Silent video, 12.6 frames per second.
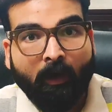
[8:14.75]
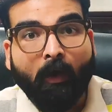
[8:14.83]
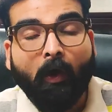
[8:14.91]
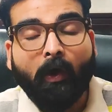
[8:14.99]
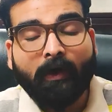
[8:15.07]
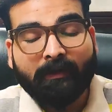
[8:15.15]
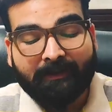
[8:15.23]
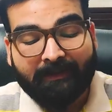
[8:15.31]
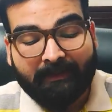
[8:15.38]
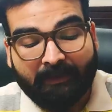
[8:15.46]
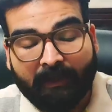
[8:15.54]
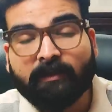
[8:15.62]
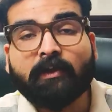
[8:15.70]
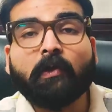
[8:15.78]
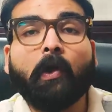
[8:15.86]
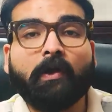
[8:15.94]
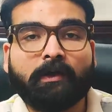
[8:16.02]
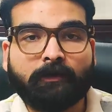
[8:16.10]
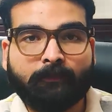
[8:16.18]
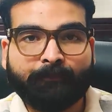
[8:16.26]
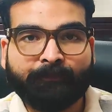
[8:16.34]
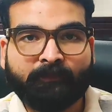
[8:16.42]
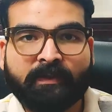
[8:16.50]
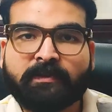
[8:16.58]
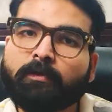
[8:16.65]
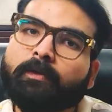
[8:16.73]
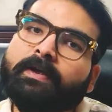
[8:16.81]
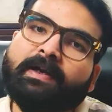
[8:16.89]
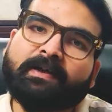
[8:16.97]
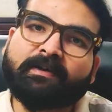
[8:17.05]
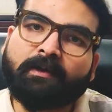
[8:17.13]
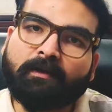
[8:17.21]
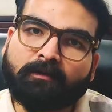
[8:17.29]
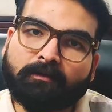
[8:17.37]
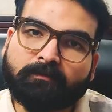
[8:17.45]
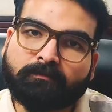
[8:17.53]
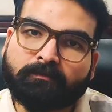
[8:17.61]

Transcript: or the Lagna Lord is looking at the Lagna.